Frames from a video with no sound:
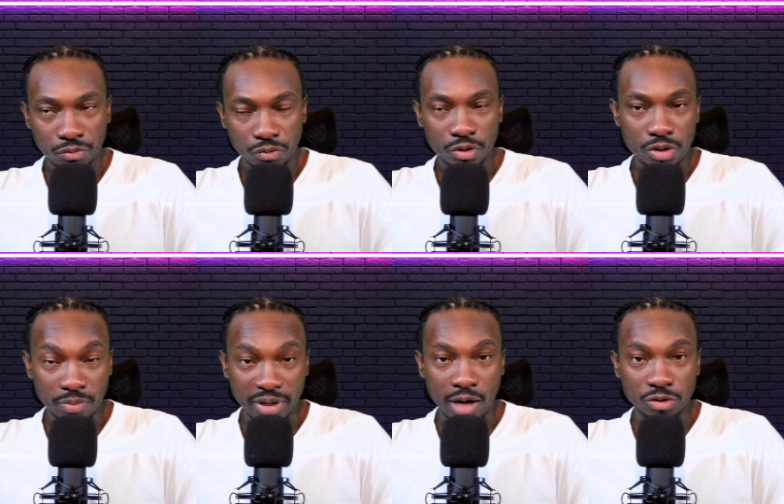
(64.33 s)
some
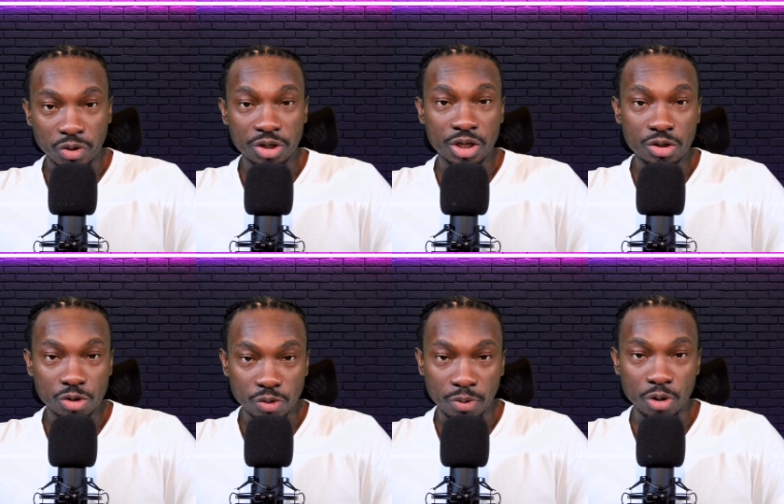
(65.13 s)
accounts where you can use your
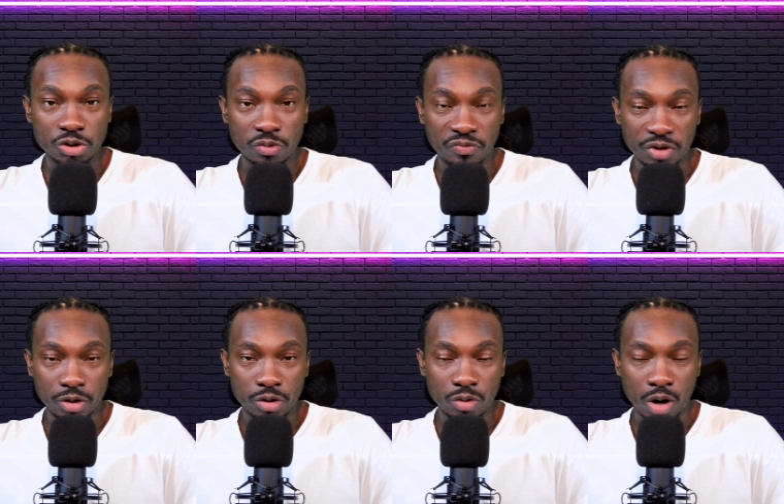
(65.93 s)
personal
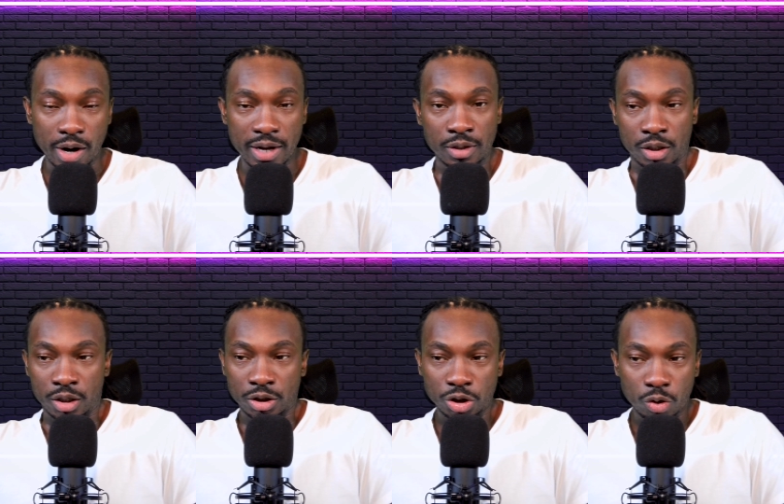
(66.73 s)
vehicle. All right,
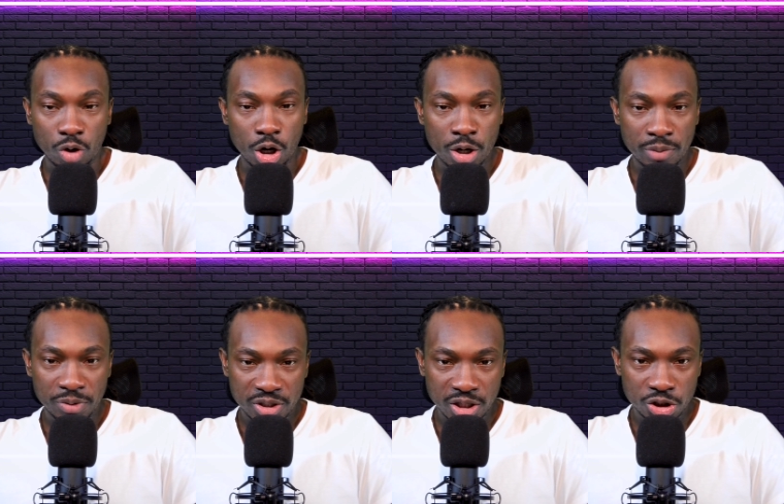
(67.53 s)
so earning
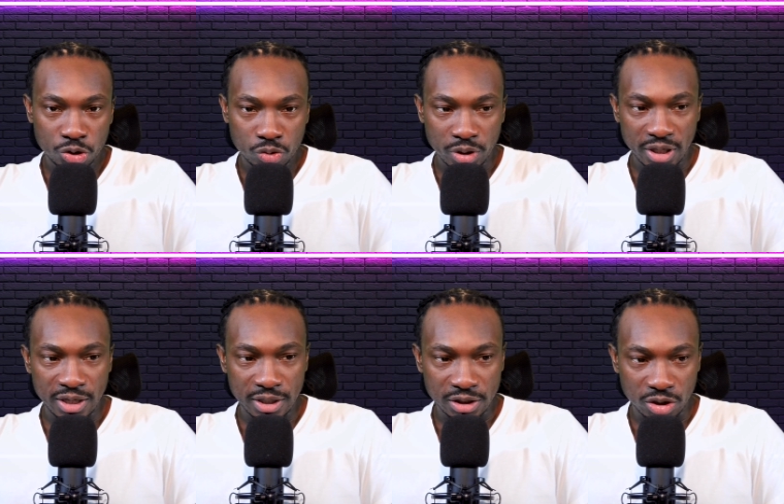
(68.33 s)
potential
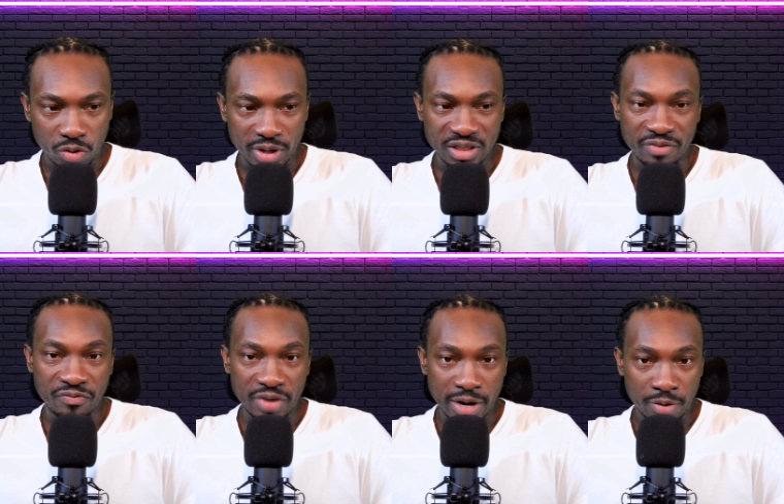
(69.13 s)
is going to
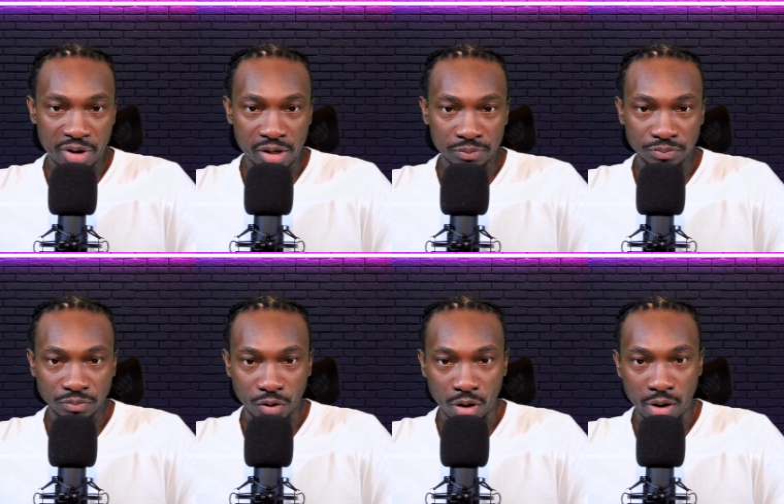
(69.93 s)
vary.
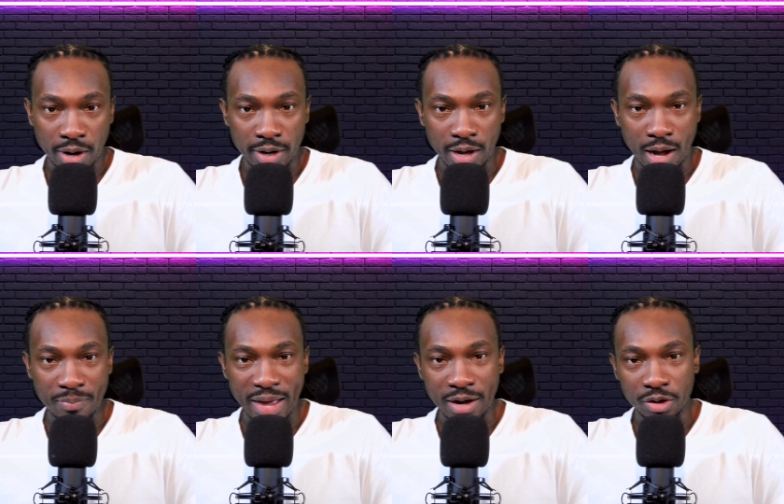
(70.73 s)
All right, I'm
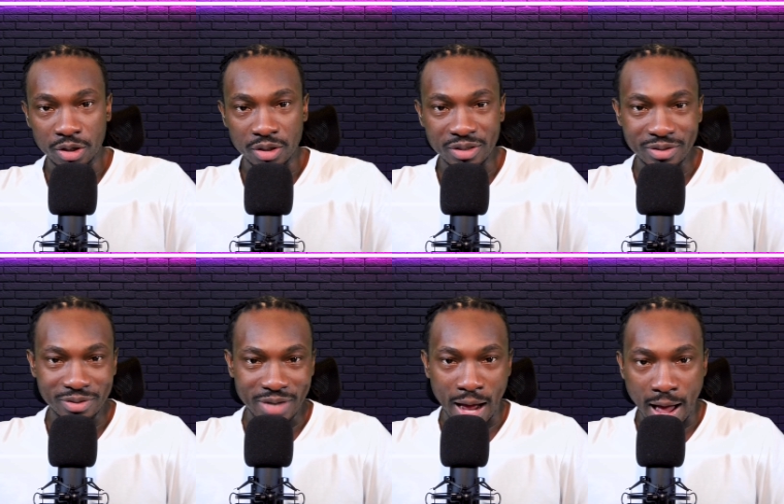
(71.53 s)
not going to
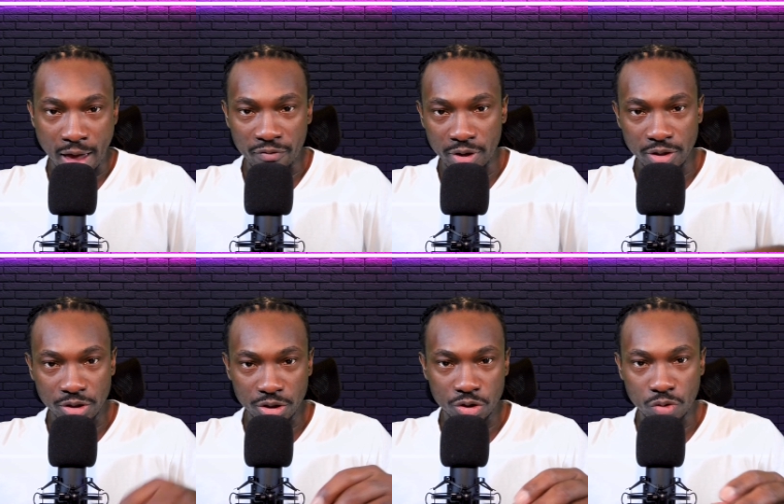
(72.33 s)
dive
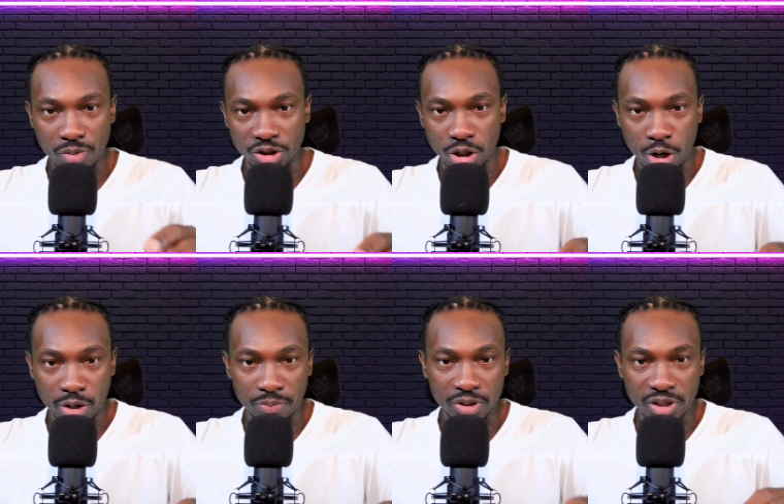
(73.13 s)
into too much earning
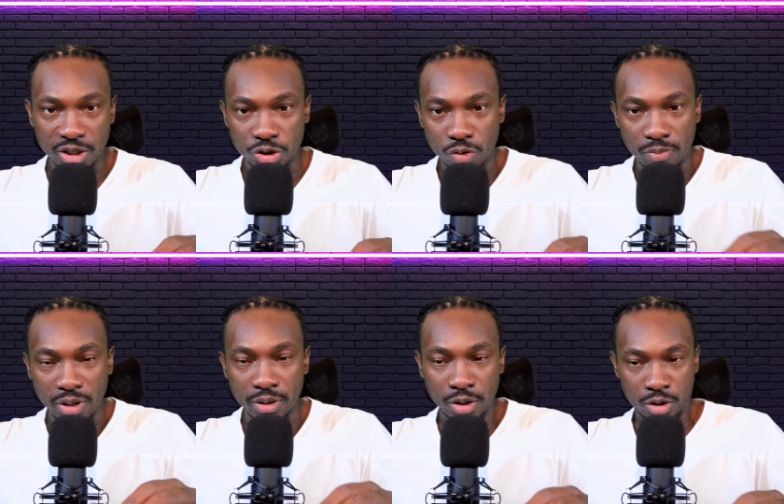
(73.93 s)
potential, but